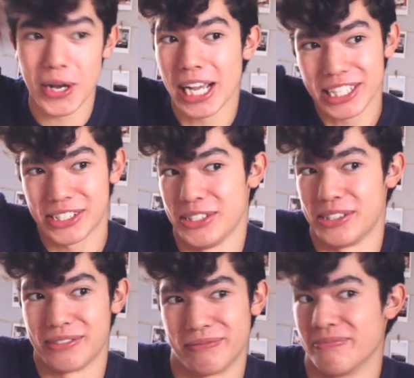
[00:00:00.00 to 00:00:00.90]
I can just
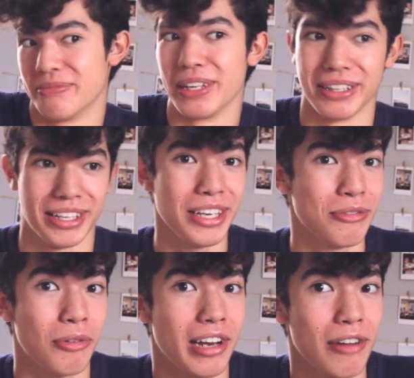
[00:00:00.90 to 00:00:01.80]

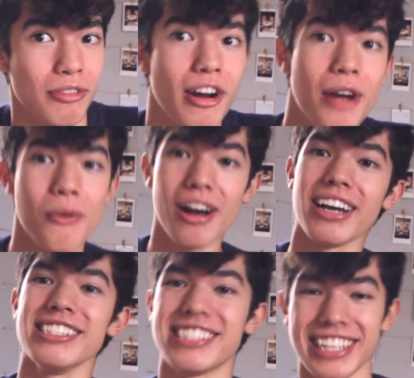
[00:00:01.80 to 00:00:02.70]
leave whenever I
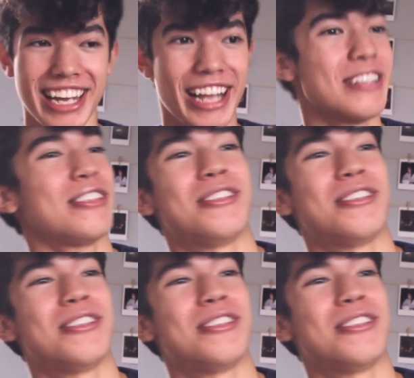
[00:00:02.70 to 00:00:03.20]
want. It's